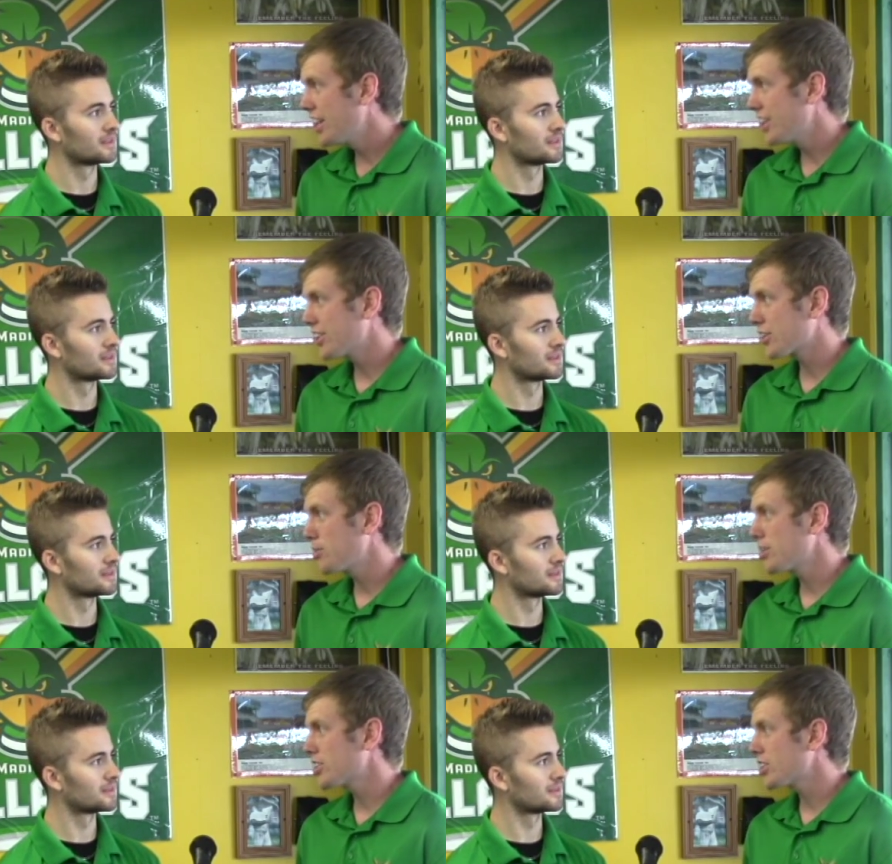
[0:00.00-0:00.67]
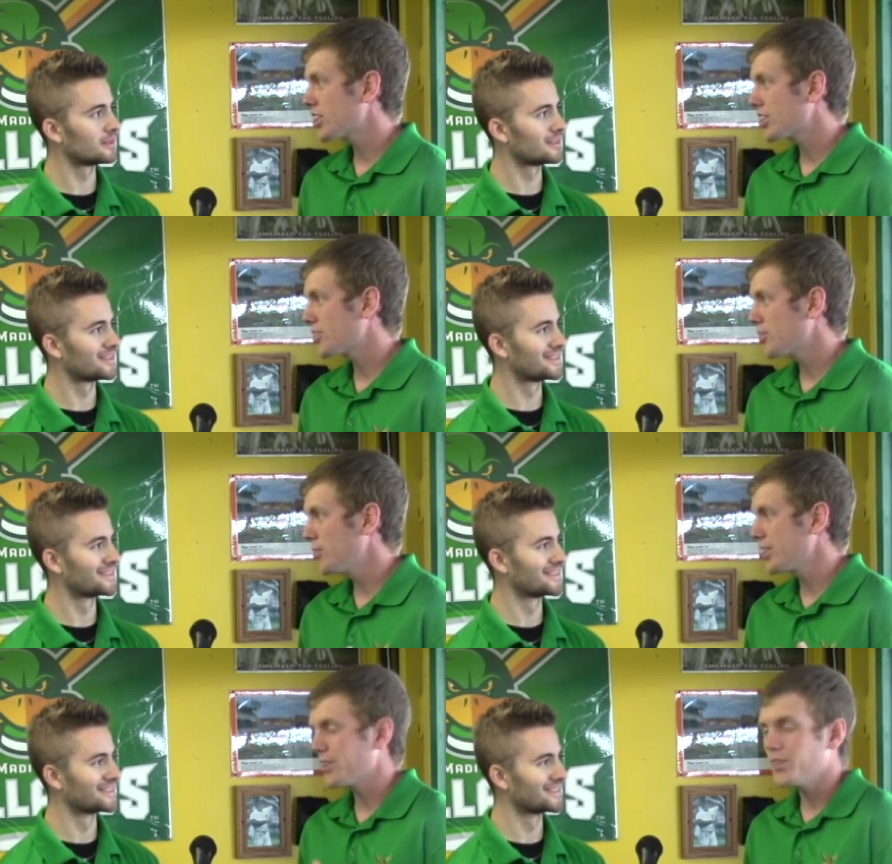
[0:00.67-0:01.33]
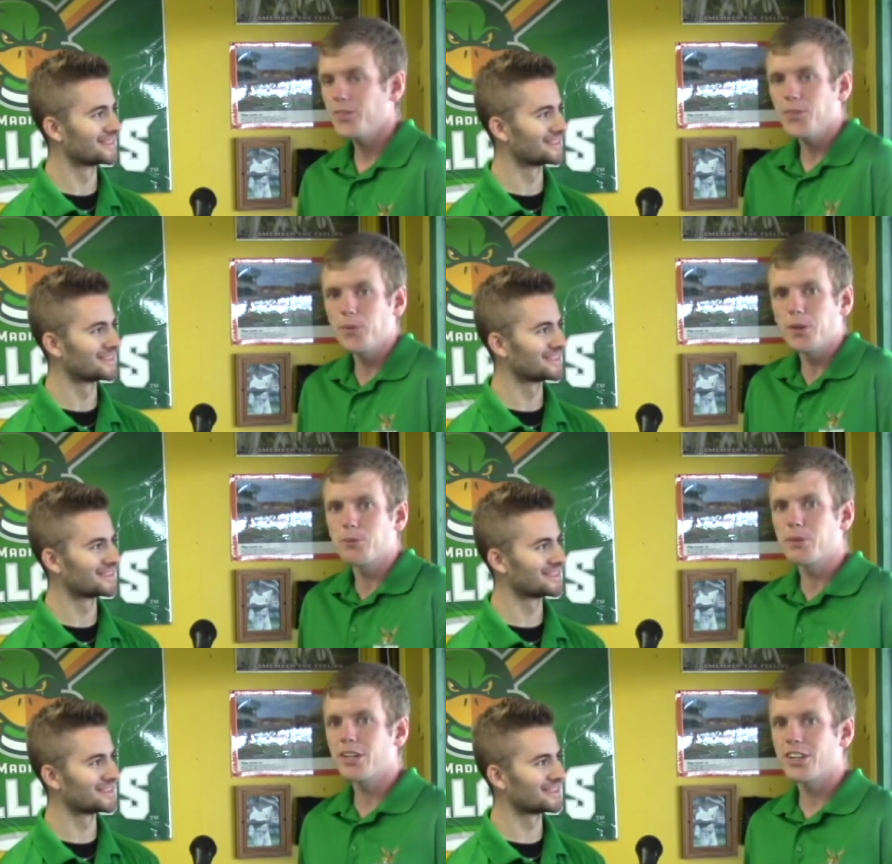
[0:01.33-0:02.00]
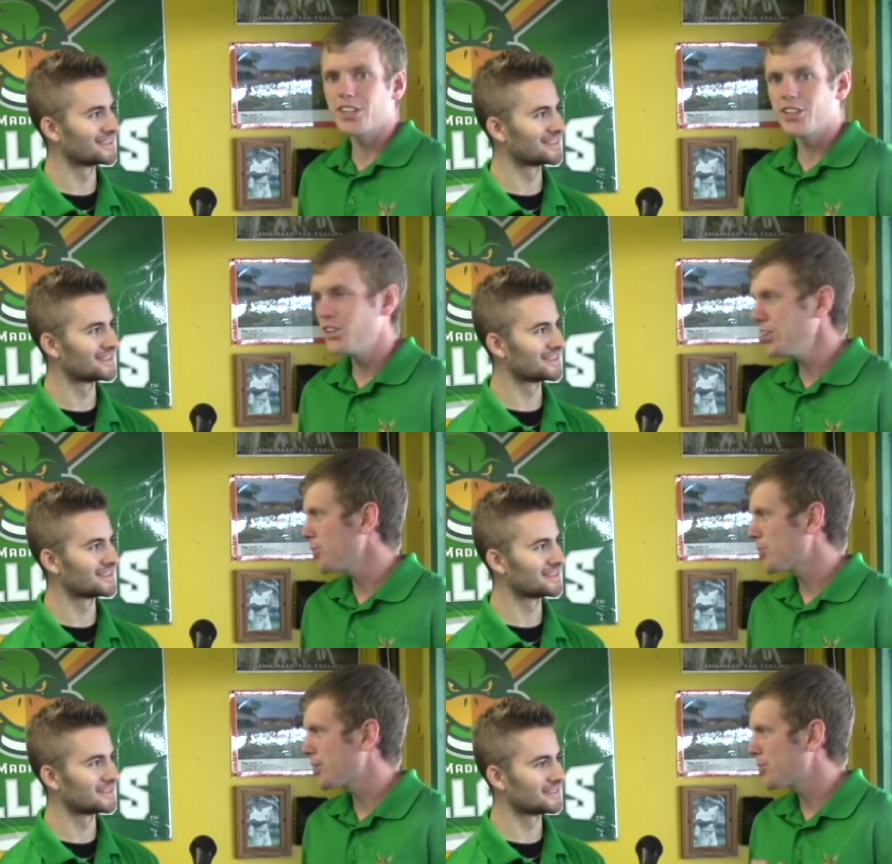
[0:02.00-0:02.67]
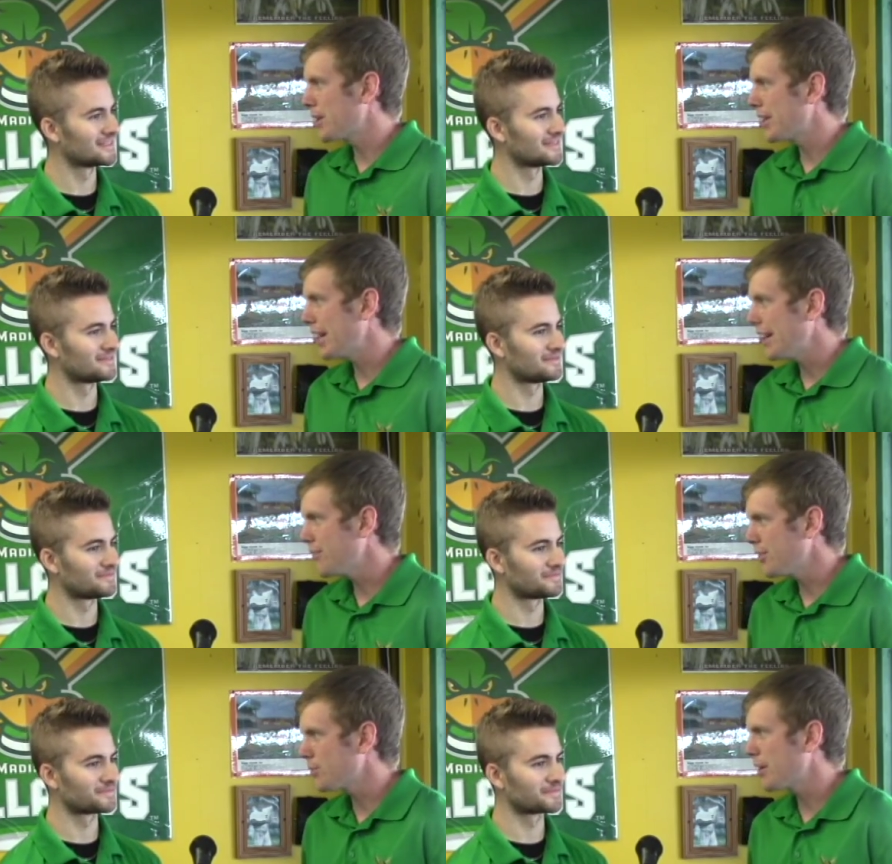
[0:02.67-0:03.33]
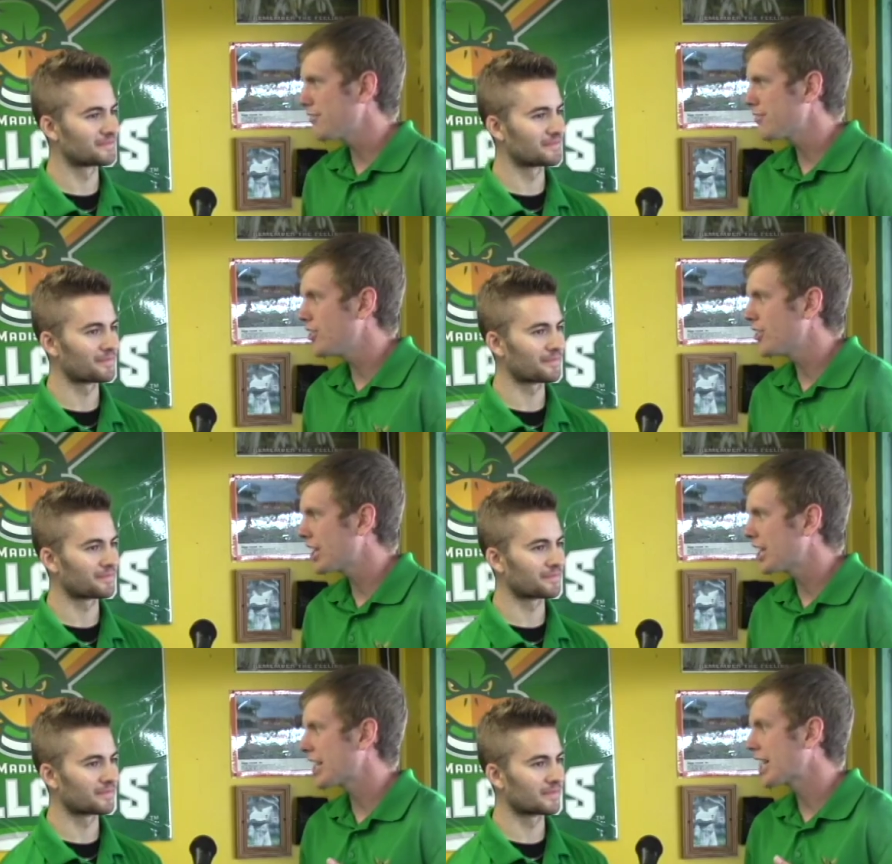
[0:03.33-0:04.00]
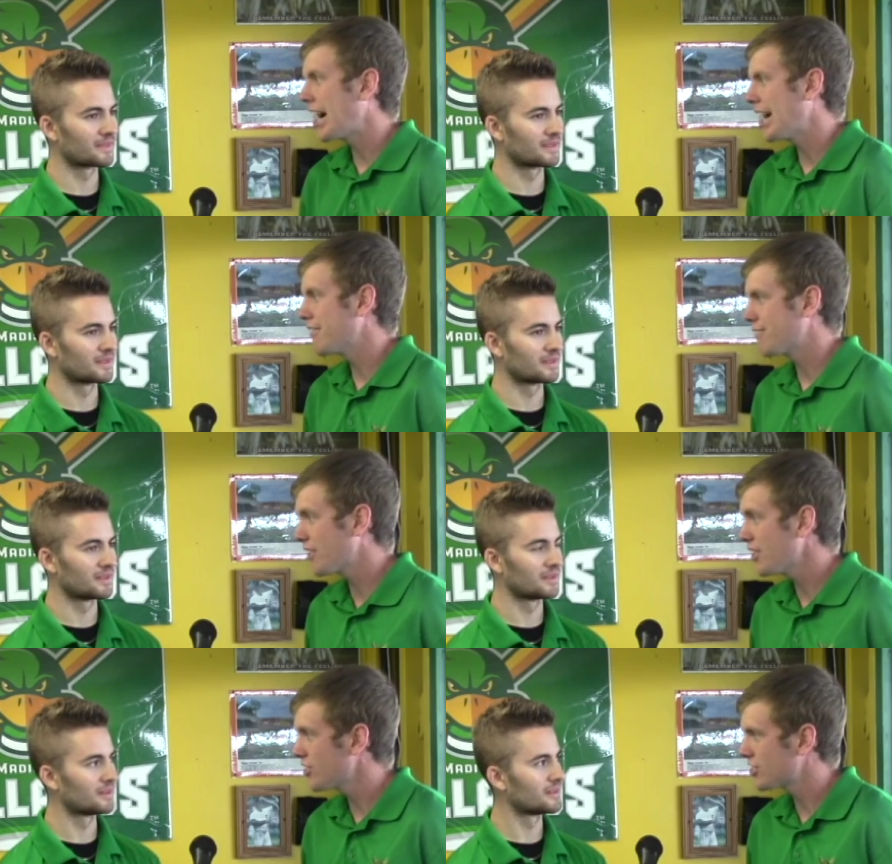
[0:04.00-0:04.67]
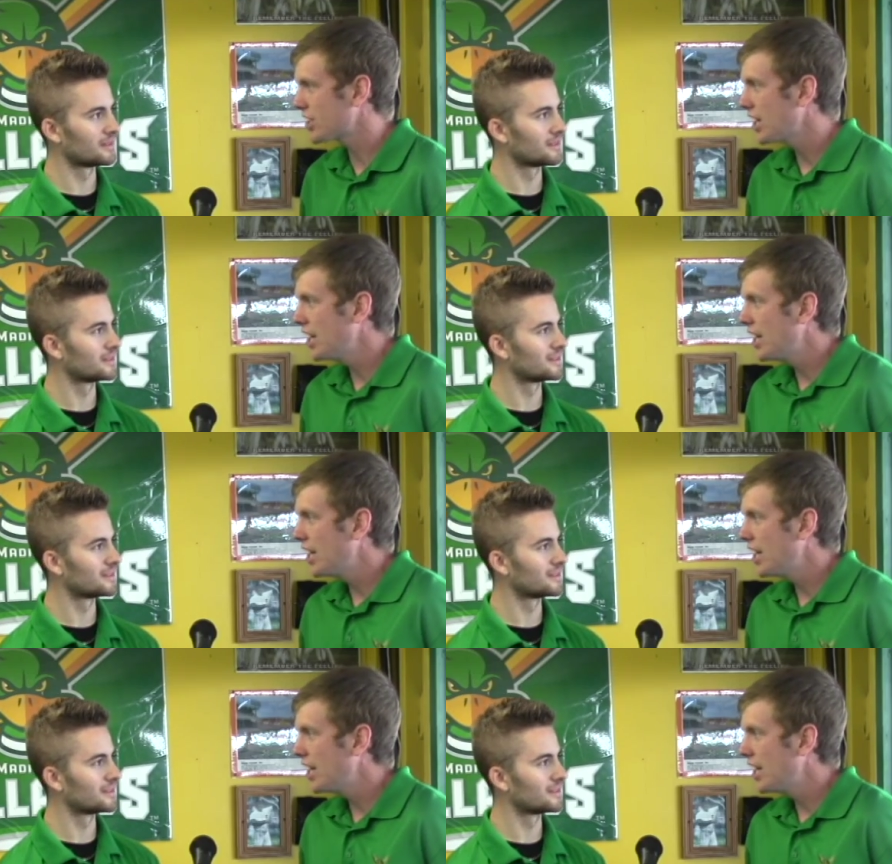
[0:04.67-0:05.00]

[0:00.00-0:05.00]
Speaker 1: like, what are you? What what are we gonna do? What do we what do we have to do to get a guy at first?